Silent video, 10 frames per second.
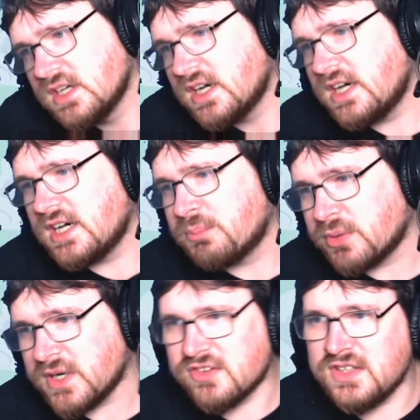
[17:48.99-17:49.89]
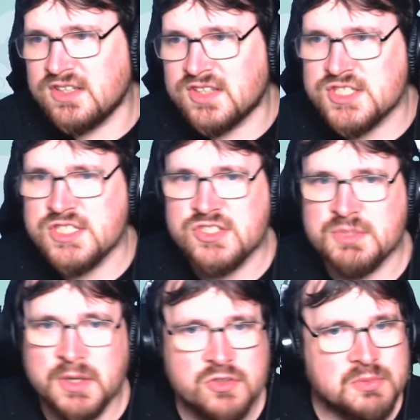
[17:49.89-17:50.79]
Uh, Brexit is actually
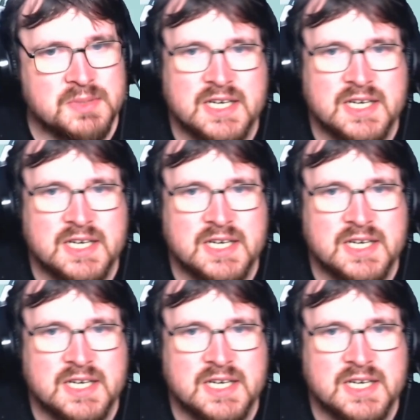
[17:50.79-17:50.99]
supposed to be